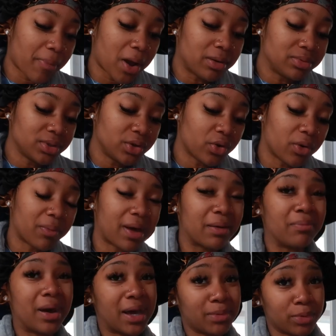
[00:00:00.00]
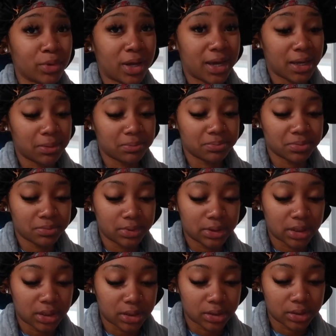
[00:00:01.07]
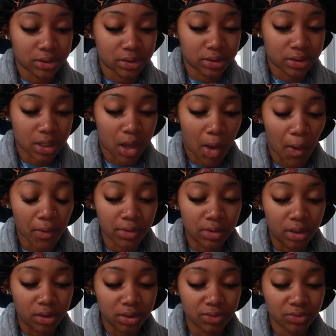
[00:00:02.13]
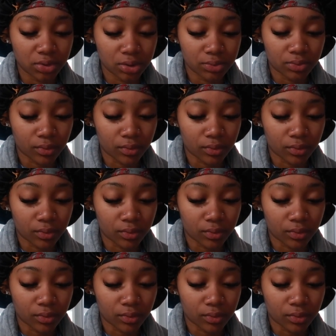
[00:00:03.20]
probably go on my bible app because i love